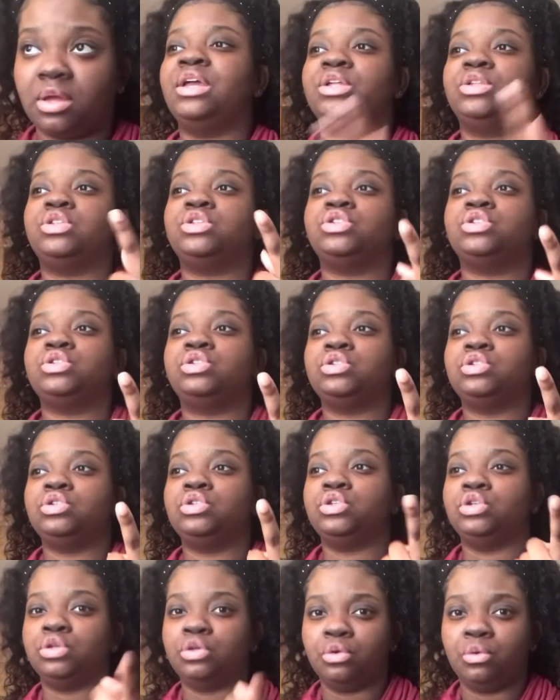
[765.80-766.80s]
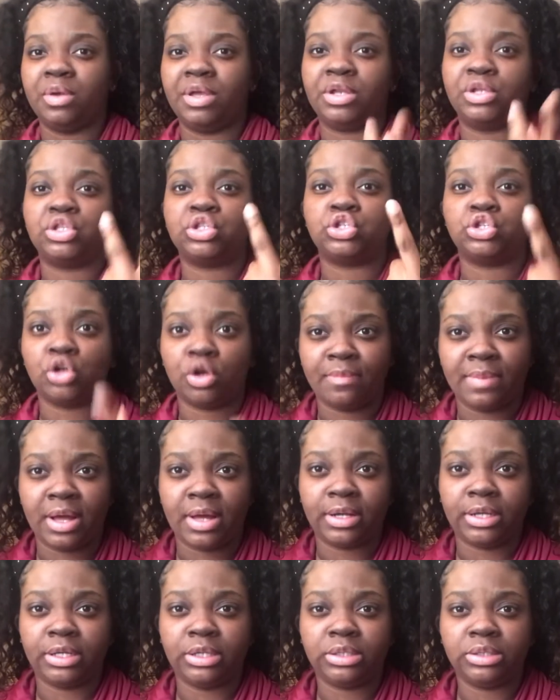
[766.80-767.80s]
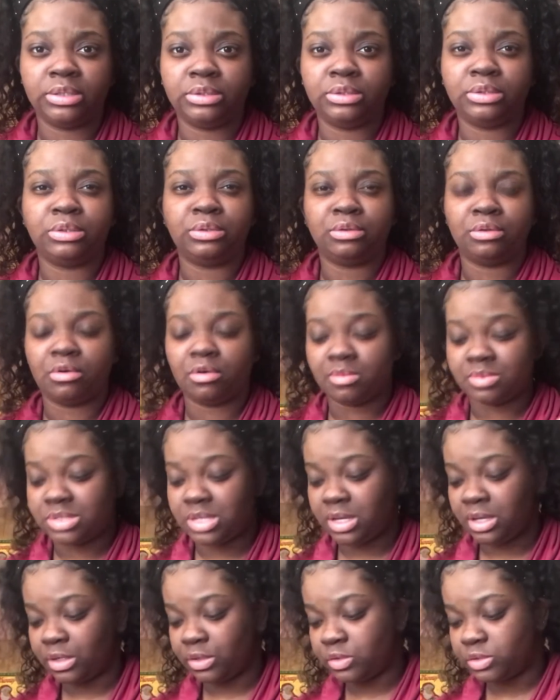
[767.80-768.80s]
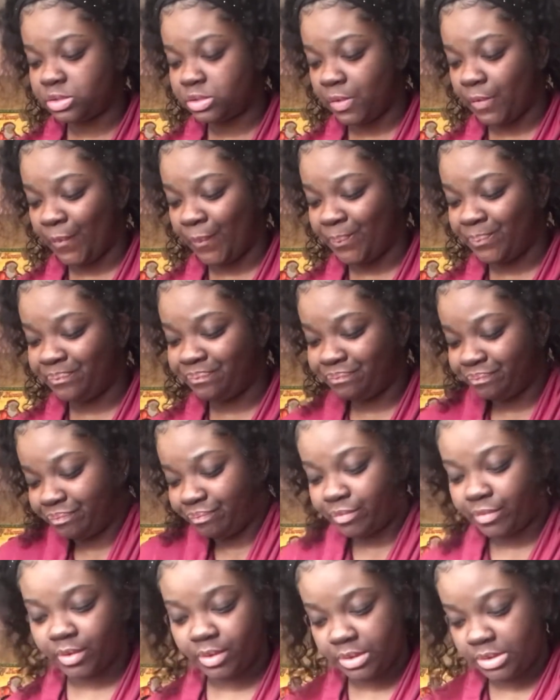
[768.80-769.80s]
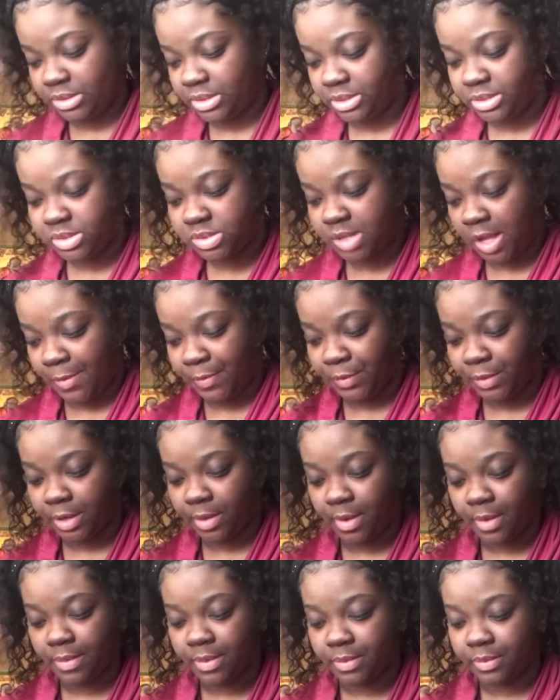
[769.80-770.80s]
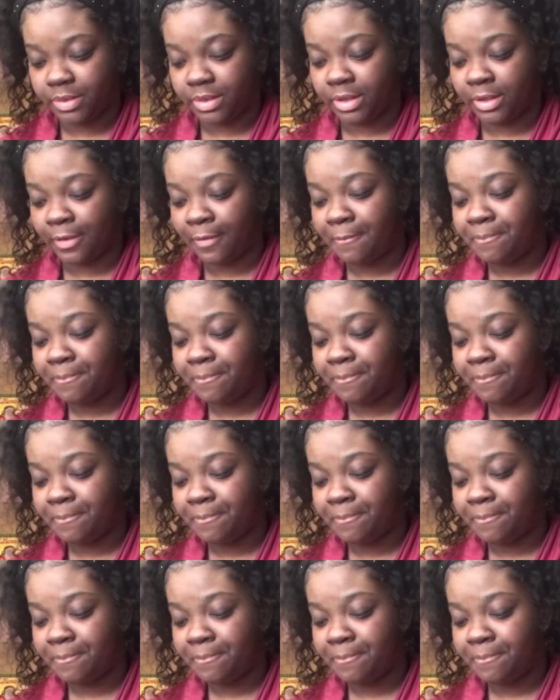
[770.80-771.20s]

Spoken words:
It's you and it's your body. You know what I'm saying? So, need to stop worrying about what people think.